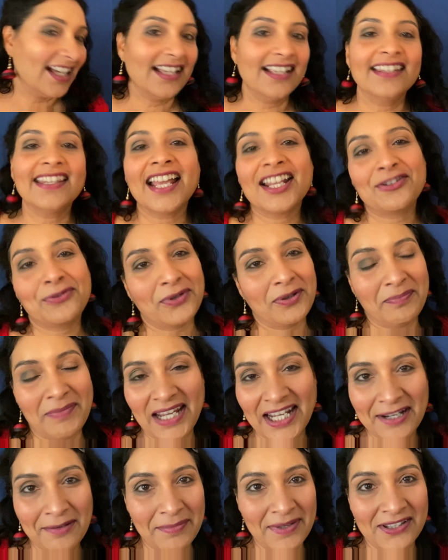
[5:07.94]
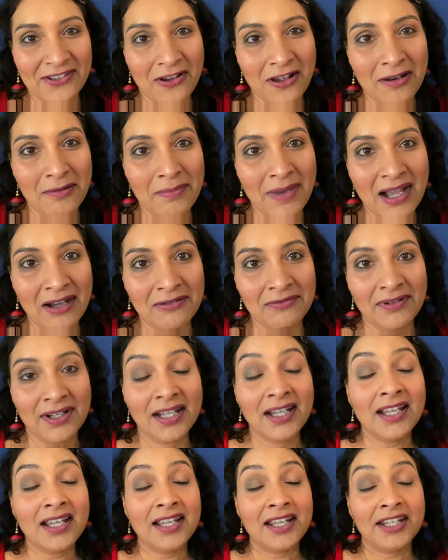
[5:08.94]
That's what makeup is all about.
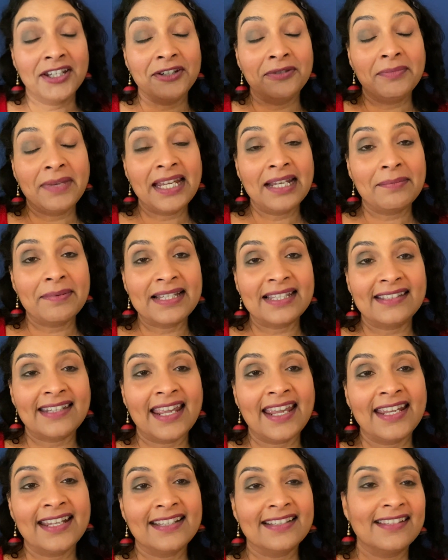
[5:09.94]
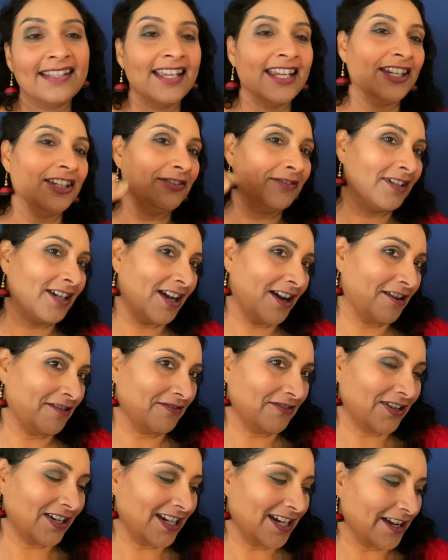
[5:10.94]
You make mistakes, you cover
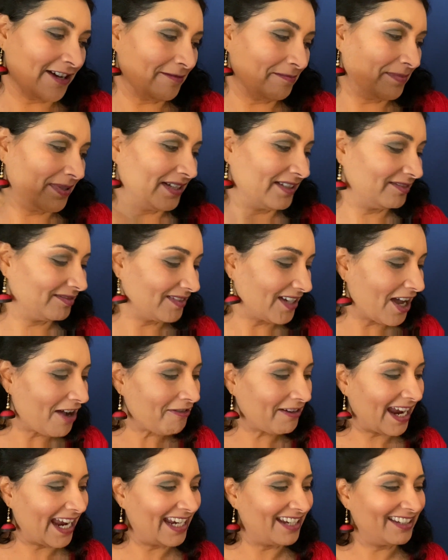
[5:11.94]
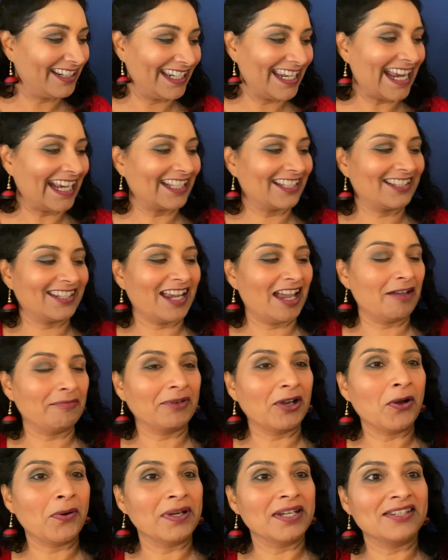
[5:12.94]
it up. Okay, next I'm
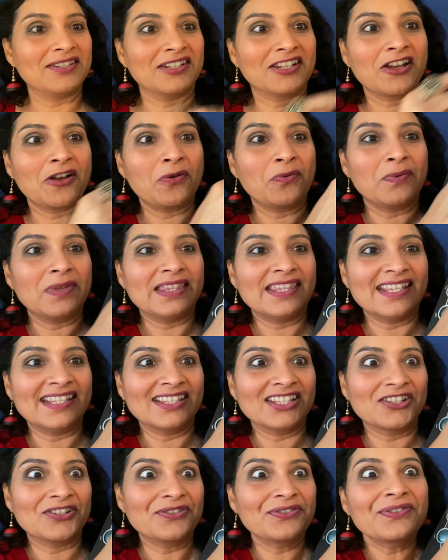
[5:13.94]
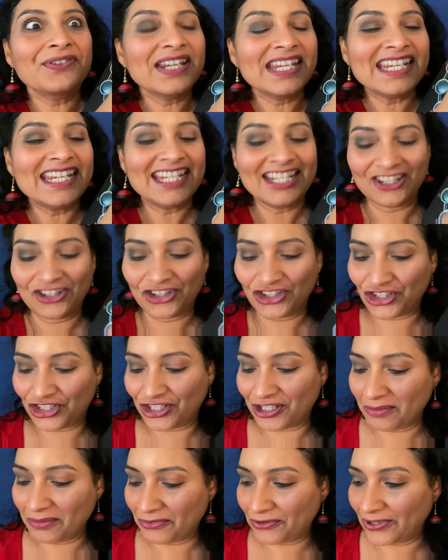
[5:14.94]
going to go with this green
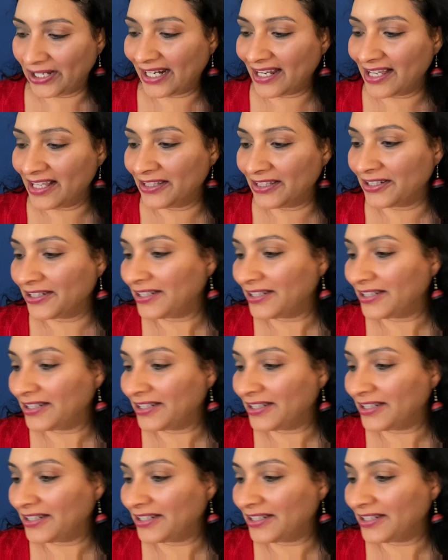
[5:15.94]
shimmery color.